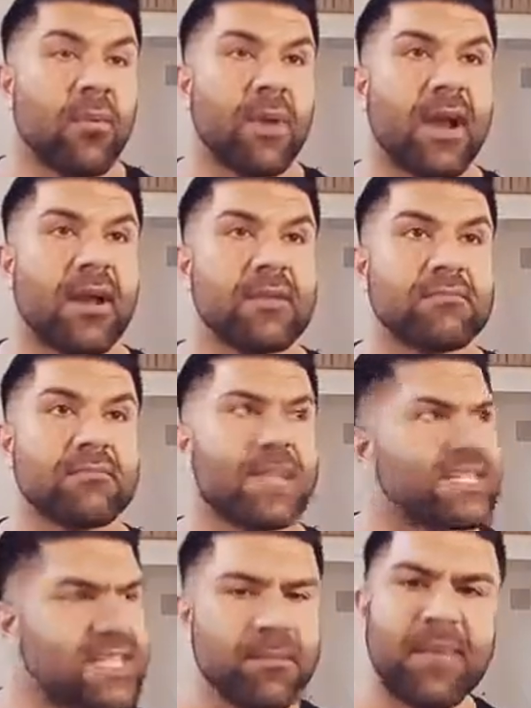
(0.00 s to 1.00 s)
Where,
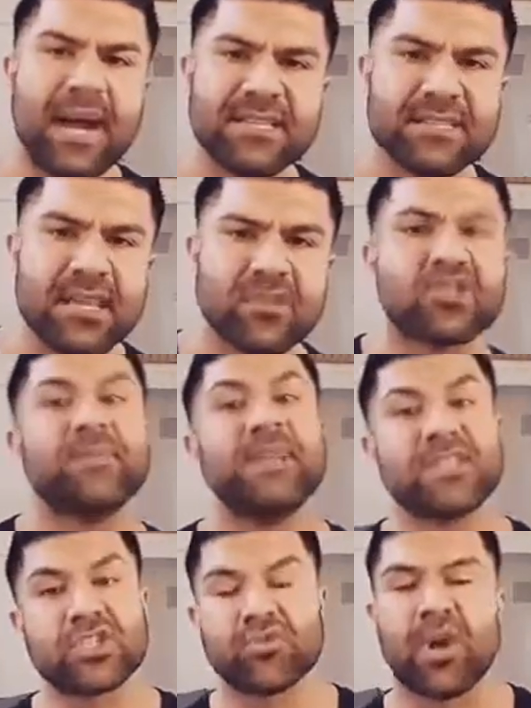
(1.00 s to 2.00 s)
let's say my skills are
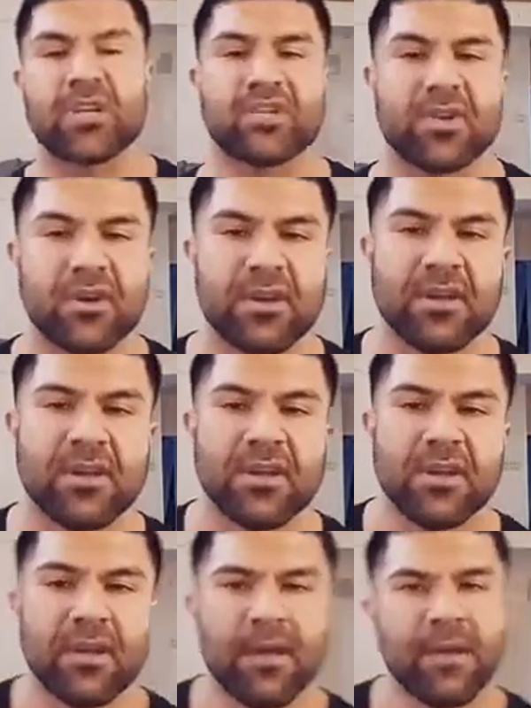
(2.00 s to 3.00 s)
being
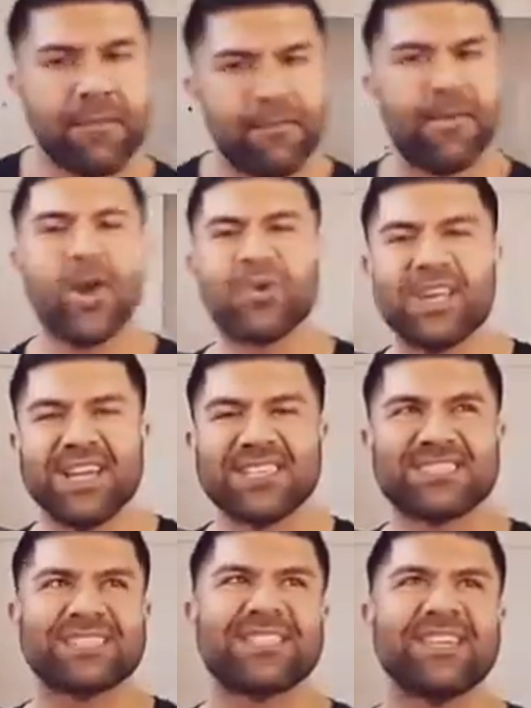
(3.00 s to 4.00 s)
structured,
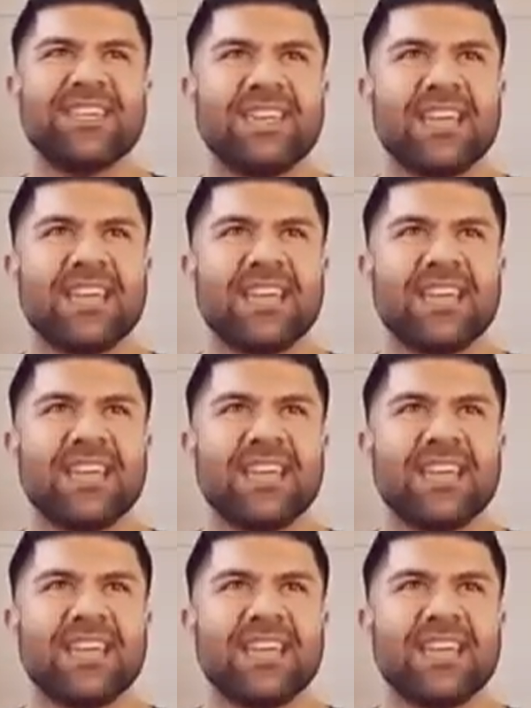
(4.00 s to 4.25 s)
focused,